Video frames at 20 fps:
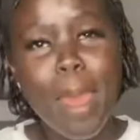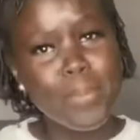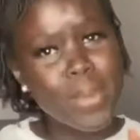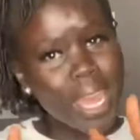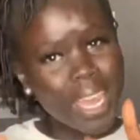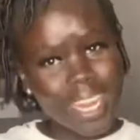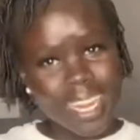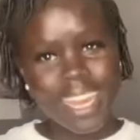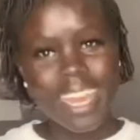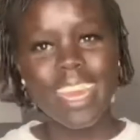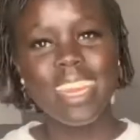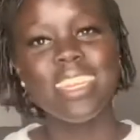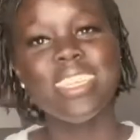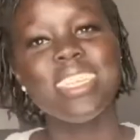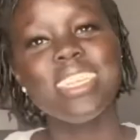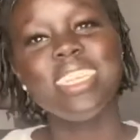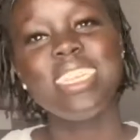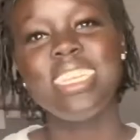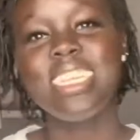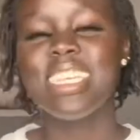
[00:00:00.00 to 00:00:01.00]
not gonna get
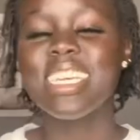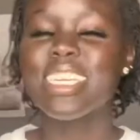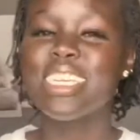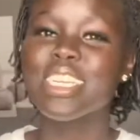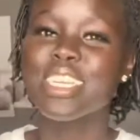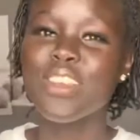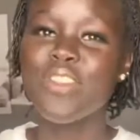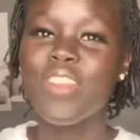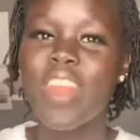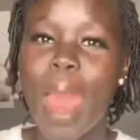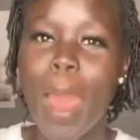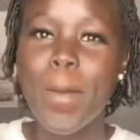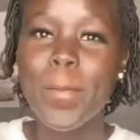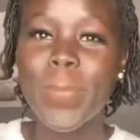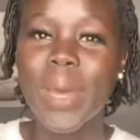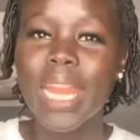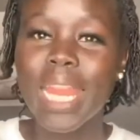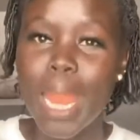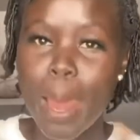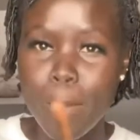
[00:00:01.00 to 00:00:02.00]
into details of that,
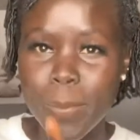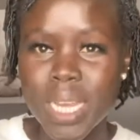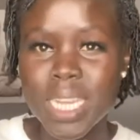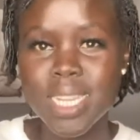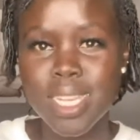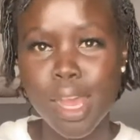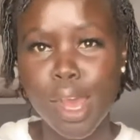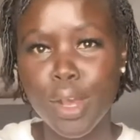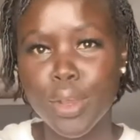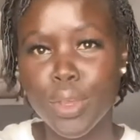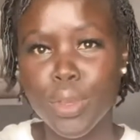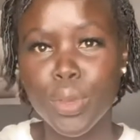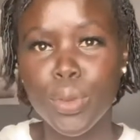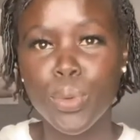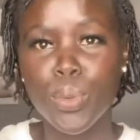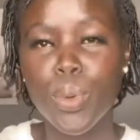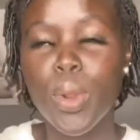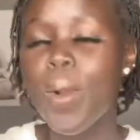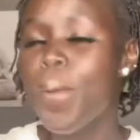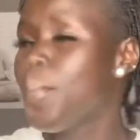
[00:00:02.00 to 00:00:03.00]
but let me tell
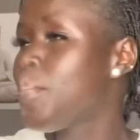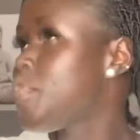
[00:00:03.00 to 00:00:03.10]
you,